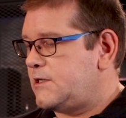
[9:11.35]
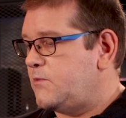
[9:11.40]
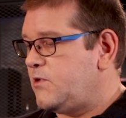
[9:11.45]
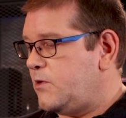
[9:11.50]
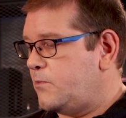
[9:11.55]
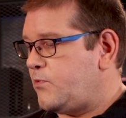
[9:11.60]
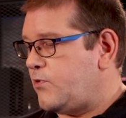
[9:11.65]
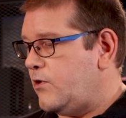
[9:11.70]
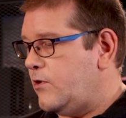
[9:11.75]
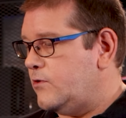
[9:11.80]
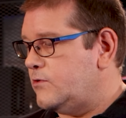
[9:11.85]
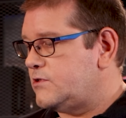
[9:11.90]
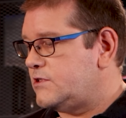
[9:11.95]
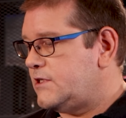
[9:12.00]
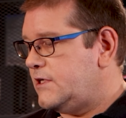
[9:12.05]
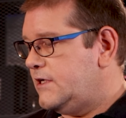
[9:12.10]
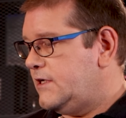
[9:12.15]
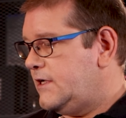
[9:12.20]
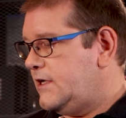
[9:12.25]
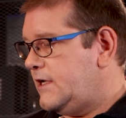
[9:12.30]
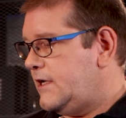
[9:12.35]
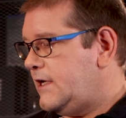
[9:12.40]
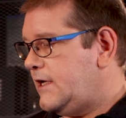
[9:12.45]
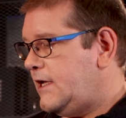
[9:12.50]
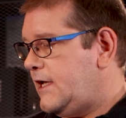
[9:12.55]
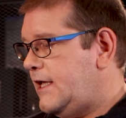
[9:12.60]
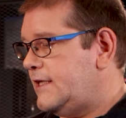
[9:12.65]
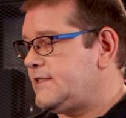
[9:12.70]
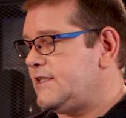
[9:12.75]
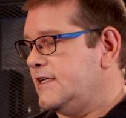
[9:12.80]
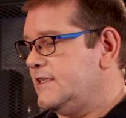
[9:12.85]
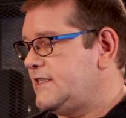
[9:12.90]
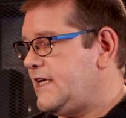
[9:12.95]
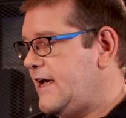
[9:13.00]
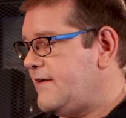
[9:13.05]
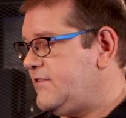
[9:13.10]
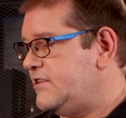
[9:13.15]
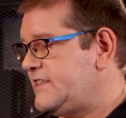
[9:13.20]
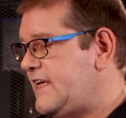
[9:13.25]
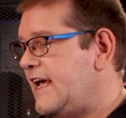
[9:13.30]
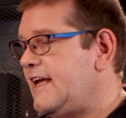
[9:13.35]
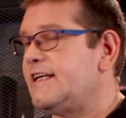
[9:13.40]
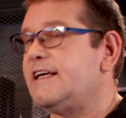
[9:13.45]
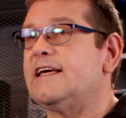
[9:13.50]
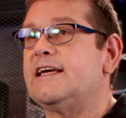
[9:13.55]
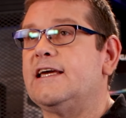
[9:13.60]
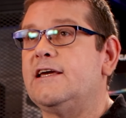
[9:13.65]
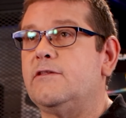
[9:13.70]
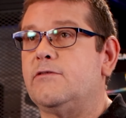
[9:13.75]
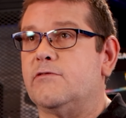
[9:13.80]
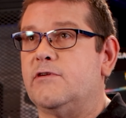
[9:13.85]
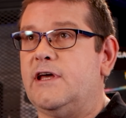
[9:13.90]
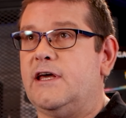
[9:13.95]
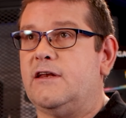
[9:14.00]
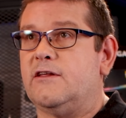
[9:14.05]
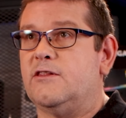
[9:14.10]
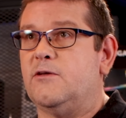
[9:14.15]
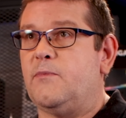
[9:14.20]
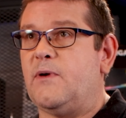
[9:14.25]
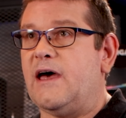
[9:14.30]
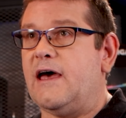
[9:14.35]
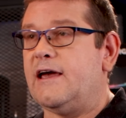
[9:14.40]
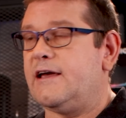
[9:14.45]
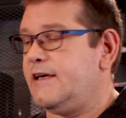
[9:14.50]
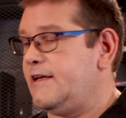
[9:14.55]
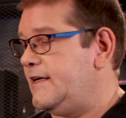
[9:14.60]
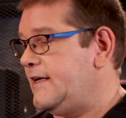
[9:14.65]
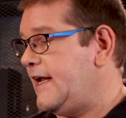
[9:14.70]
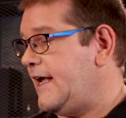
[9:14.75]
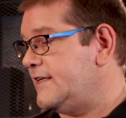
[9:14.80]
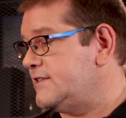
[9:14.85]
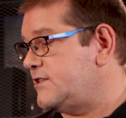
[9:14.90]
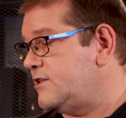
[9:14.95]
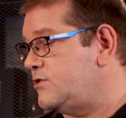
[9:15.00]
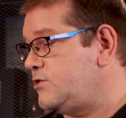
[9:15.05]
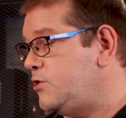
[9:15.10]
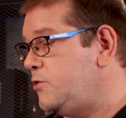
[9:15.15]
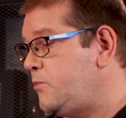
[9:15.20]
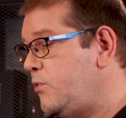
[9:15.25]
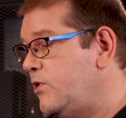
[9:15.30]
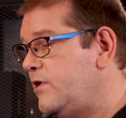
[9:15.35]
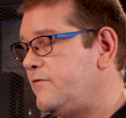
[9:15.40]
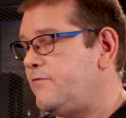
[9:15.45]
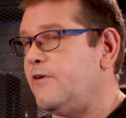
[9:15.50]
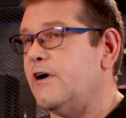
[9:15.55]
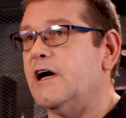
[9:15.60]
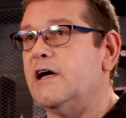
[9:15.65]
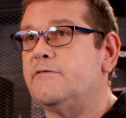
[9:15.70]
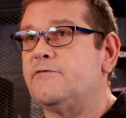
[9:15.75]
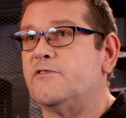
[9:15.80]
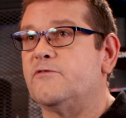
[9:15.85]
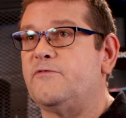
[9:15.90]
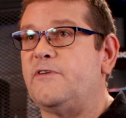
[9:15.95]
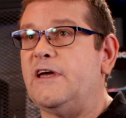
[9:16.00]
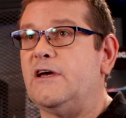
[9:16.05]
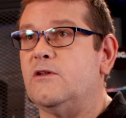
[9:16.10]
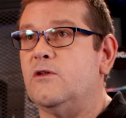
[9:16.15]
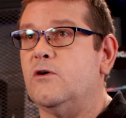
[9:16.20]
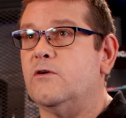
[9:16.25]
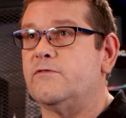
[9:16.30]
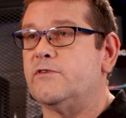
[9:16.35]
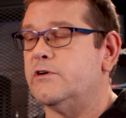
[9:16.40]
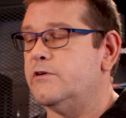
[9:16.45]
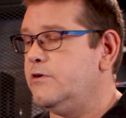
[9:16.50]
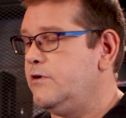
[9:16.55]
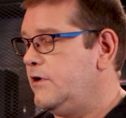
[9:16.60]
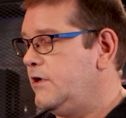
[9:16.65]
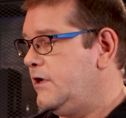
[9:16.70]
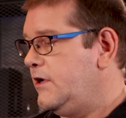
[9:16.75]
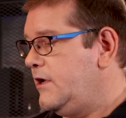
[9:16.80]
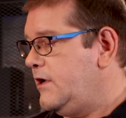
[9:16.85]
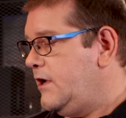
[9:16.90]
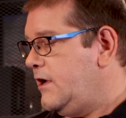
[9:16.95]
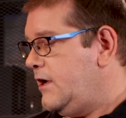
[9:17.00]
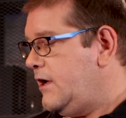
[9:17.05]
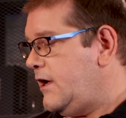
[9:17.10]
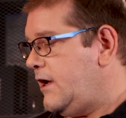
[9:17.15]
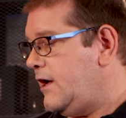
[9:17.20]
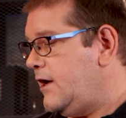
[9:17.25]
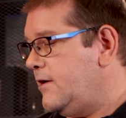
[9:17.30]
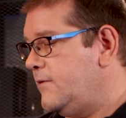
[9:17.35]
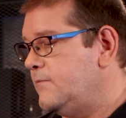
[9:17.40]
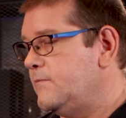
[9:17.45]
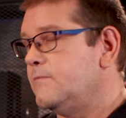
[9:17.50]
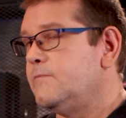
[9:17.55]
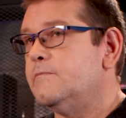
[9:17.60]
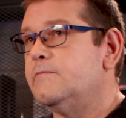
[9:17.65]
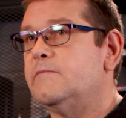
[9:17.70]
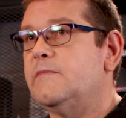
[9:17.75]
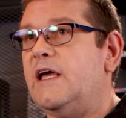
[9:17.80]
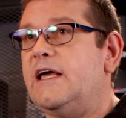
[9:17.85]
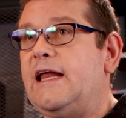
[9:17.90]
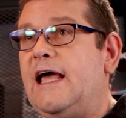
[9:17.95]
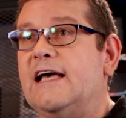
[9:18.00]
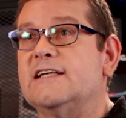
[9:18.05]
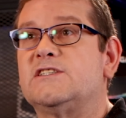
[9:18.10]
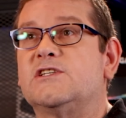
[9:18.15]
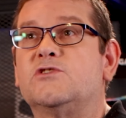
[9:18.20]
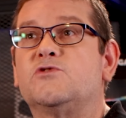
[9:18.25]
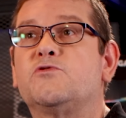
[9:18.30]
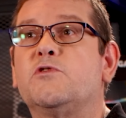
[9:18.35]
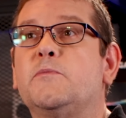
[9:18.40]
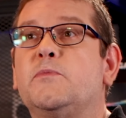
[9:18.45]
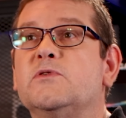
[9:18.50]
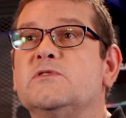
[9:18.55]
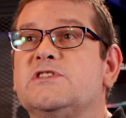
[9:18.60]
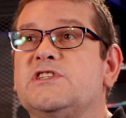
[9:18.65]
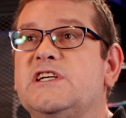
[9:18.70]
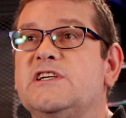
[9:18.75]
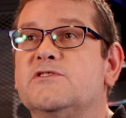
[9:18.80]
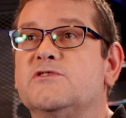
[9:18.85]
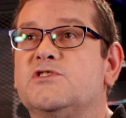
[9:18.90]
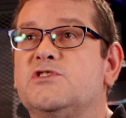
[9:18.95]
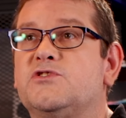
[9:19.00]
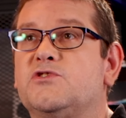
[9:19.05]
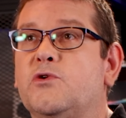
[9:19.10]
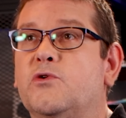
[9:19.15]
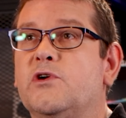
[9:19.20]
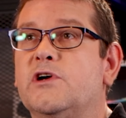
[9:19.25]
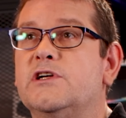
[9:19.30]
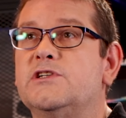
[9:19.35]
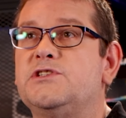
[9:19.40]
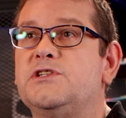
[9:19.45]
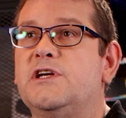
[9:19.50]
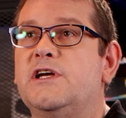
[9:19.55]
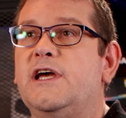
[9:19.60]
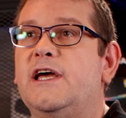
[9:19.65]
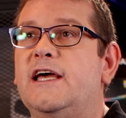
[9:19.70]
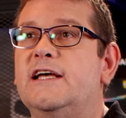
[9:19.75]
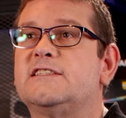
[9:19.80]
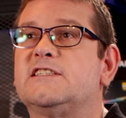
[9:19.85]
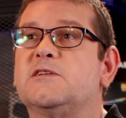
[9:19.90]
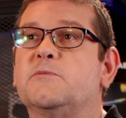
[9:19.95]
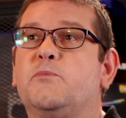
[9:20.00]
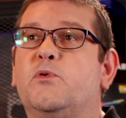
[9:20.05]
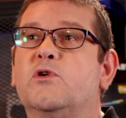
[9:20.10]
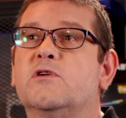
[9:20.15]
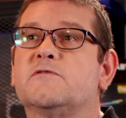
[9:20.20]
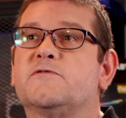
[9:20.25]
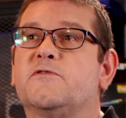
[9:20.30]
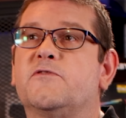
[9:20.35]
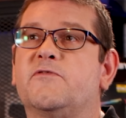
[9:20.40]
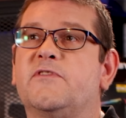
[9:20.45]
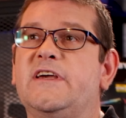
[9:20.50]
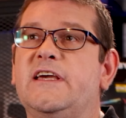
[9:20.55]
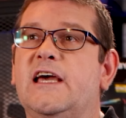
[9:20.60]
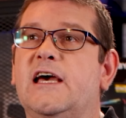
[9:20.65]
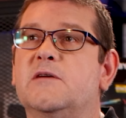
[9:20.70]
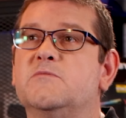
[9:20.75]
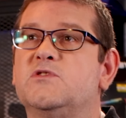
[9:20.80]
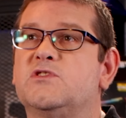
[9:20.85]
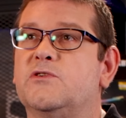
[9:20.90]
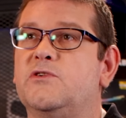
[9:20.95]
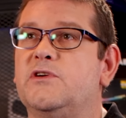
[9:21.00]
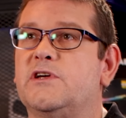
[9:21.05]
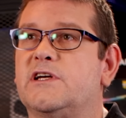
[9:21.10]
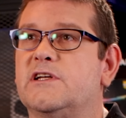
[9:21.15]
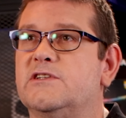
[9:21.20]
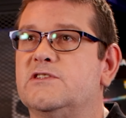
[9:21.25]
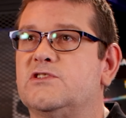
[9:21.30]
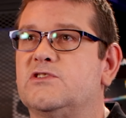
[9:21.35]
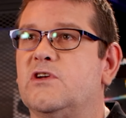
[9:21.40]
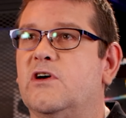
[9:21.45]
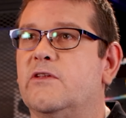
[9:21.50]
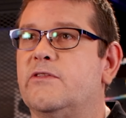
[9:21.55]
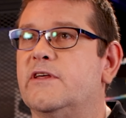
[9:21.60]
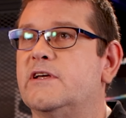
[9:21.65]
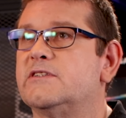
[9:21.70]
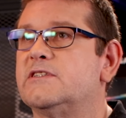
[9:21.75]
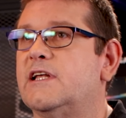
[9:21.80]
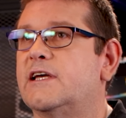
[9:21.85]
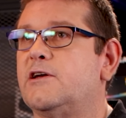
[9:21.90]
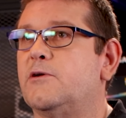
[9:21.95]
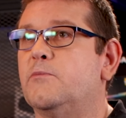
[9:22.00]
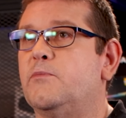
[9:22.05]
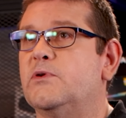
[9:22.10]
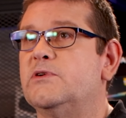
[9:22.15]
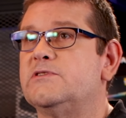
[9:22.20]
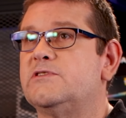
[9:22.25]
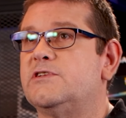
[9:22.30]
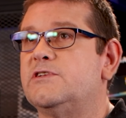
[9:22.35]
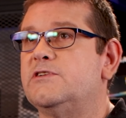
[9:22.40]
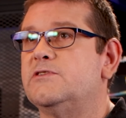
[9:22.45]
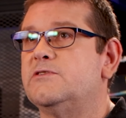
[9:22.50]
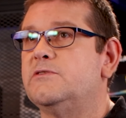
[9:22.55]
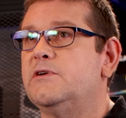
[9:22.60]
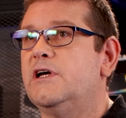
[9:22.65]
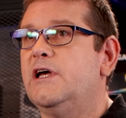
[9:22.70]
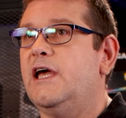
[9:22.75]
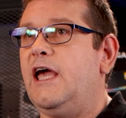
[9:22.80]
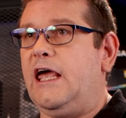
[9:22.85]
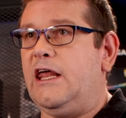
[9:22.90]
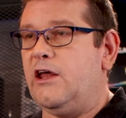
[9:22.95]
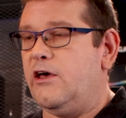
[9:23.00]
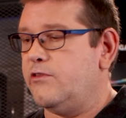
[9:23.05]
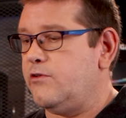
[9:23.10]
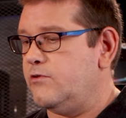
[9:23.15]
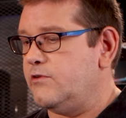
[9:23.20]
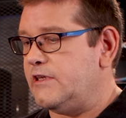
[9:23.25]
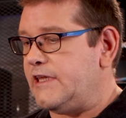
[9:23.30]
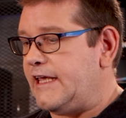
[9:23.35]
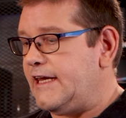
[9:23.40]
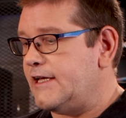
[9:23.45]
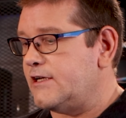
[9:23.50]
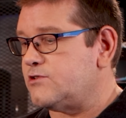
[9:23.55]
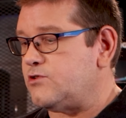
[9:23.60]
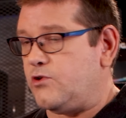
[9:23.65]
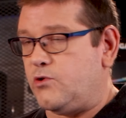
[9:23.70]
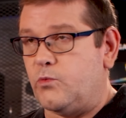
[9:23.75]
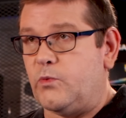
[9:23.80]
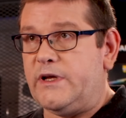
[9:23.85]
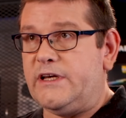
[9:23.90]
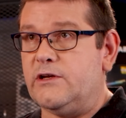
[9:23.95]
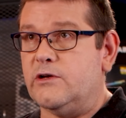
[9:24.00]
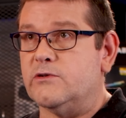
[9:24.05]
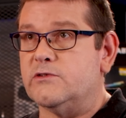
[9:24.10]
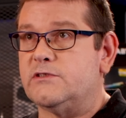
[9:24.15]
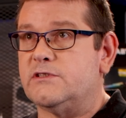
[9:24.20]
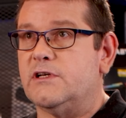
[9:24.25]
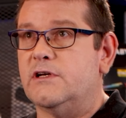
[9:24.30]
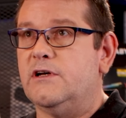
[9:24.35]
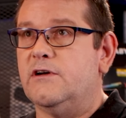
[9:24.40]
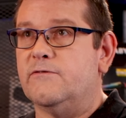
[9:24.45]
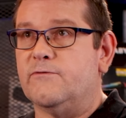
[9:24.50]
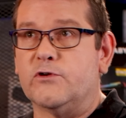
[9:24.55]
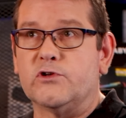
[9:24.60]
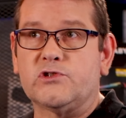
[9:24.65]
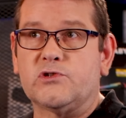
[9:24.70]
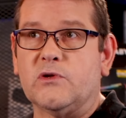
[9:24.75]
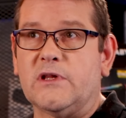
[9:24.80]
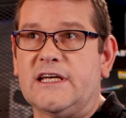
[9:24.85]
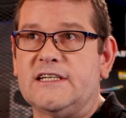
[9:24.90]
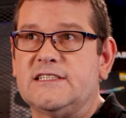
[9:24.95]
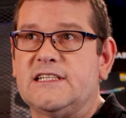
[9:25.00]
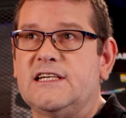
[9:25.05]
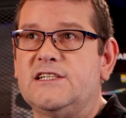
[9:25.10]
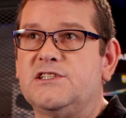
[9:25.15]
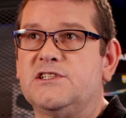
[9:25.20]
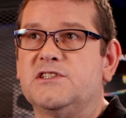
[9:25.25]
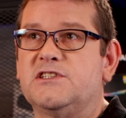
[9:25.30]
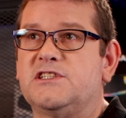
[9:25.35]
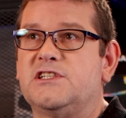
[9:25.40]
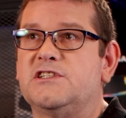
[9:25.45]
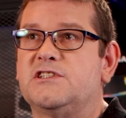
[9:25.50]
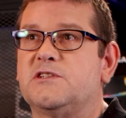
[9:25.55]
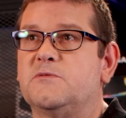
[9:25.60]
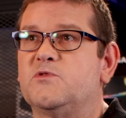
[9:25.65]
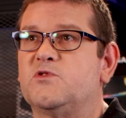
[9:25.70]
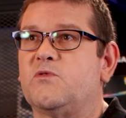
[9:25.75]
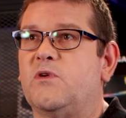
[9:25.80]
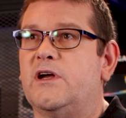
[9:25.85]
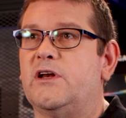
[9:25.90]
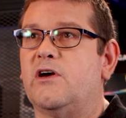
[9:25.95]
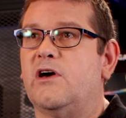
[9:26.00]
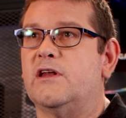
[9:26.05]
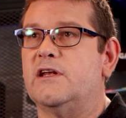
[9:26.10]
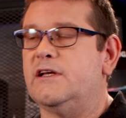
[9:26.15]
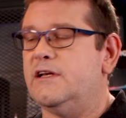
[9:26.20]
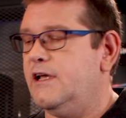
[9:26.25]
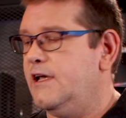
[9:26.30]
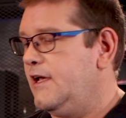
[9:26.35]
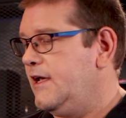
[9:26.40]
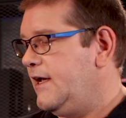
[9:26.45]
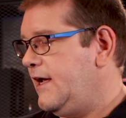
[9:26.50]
Some of the pros: it does have a 10 gig Ethernet on the back, and it has the 2.5 for failover. It has the triple tiered storage. It's support for VM, so you can install things like Ubuntu and other Linux or Windows virtualization systems right on it.